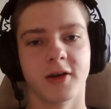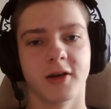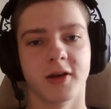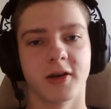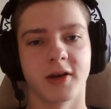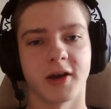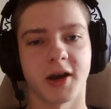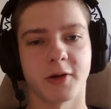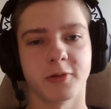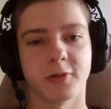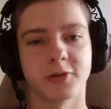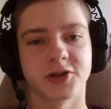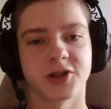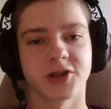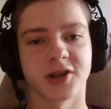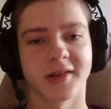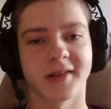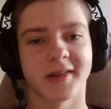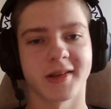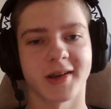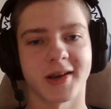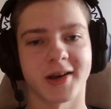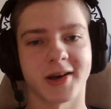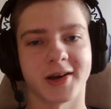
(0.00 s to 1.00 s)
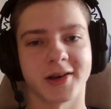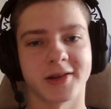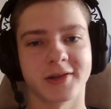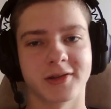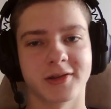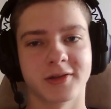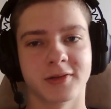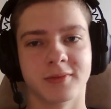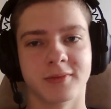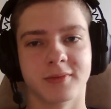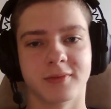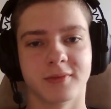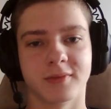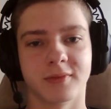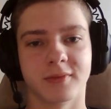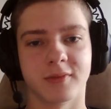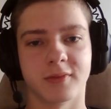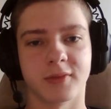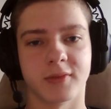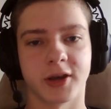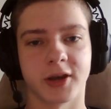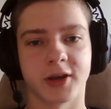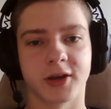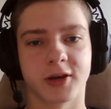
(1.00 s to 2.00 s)
I would just add
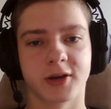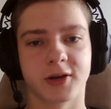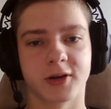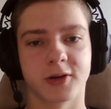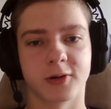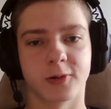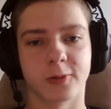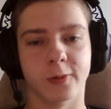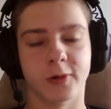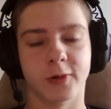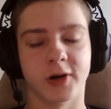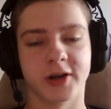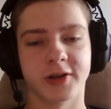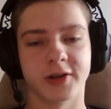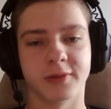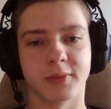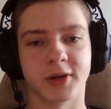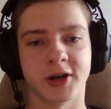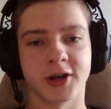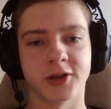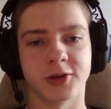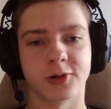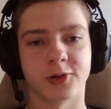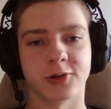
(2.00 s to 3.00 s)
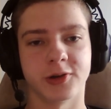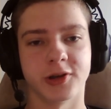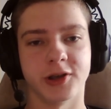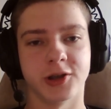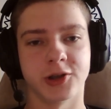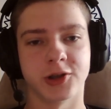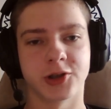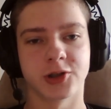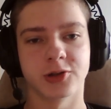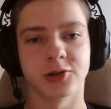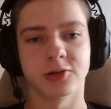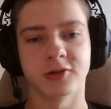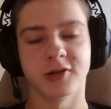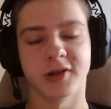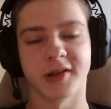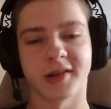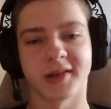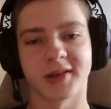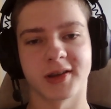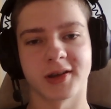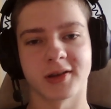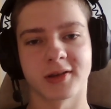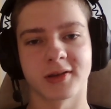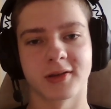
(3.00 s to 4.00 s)
like one minor issue is
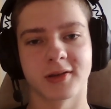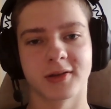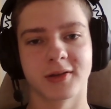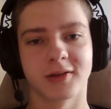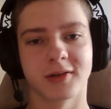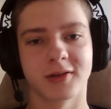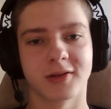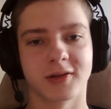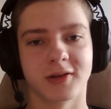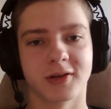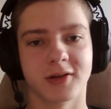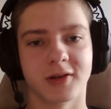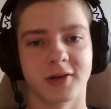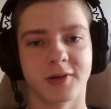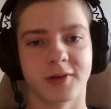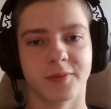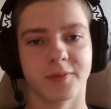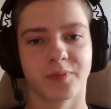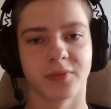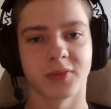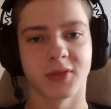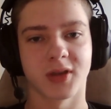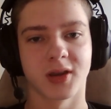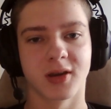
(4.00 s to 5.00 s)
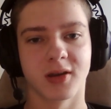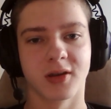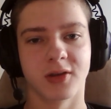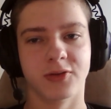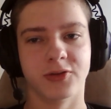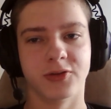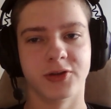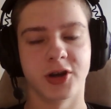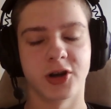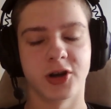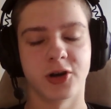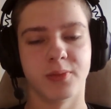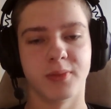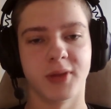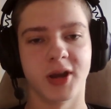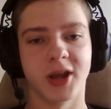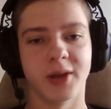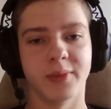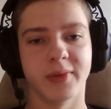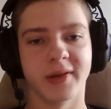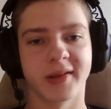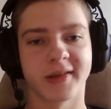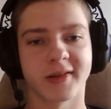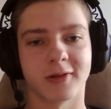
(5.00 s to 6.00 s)
that there may
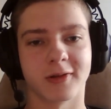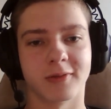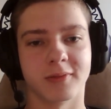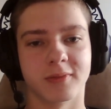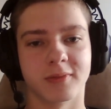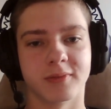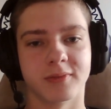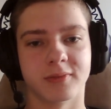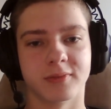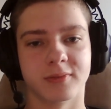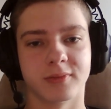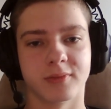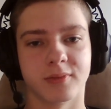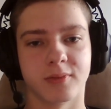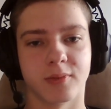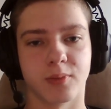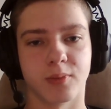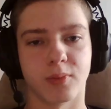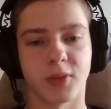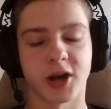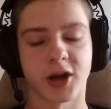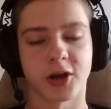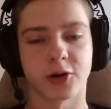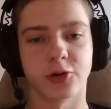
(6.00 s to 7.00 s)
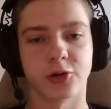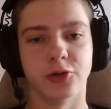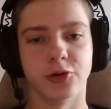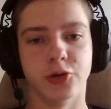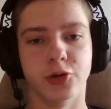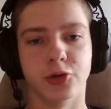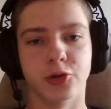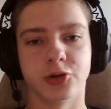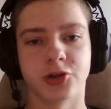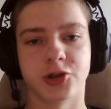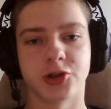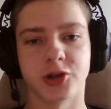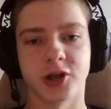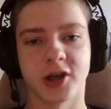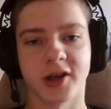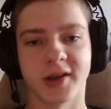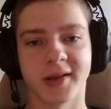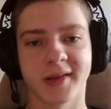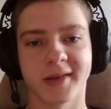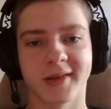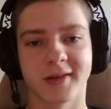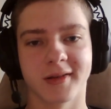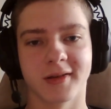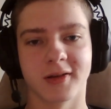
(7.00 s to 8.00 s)
be some
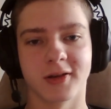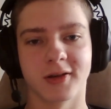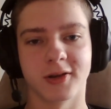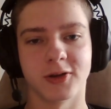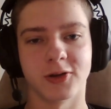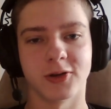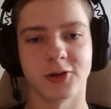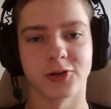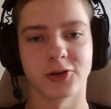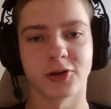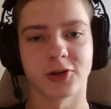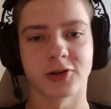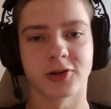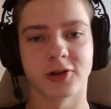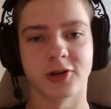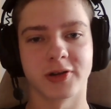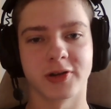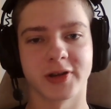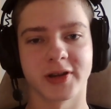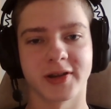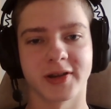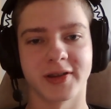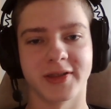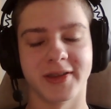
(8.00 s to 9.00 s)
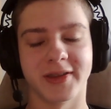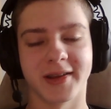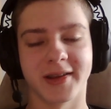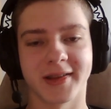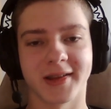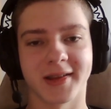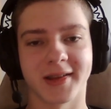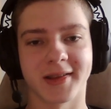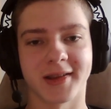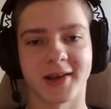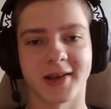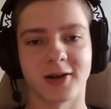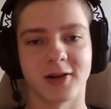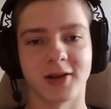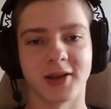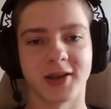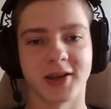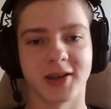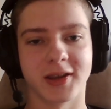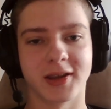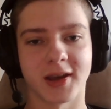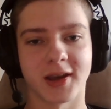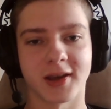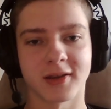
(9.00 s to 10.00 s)
macronutrients you're not gonna necessarily
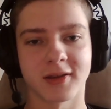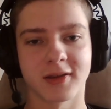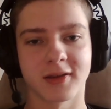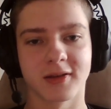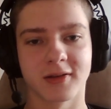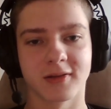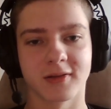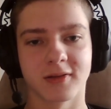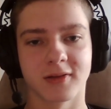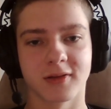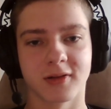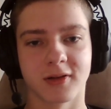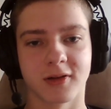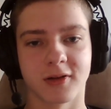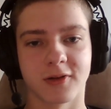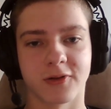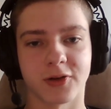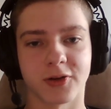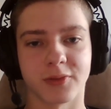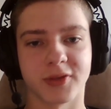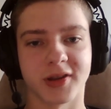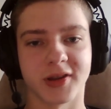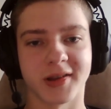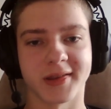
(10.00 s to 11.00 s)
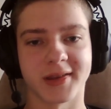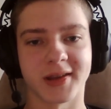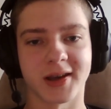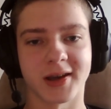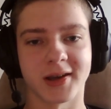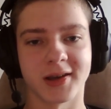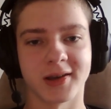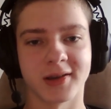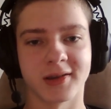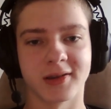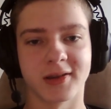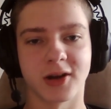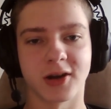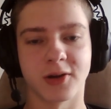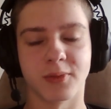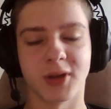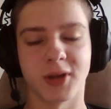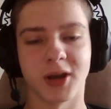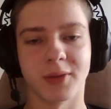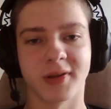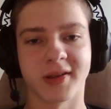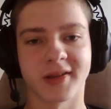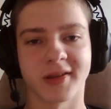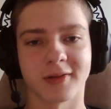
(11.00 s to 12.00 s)
get from this diet. There may
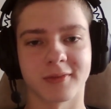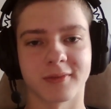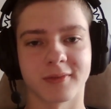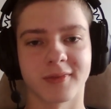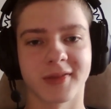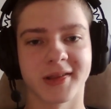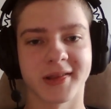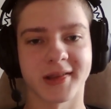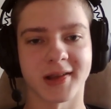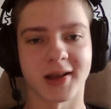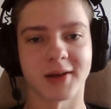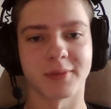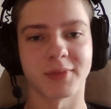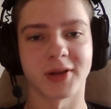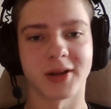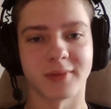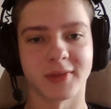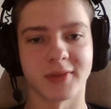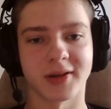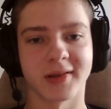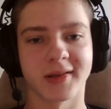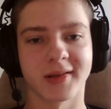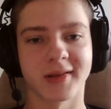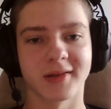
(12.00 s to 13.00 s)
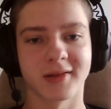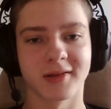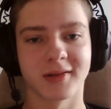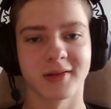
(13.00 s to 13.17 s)
be some supplements.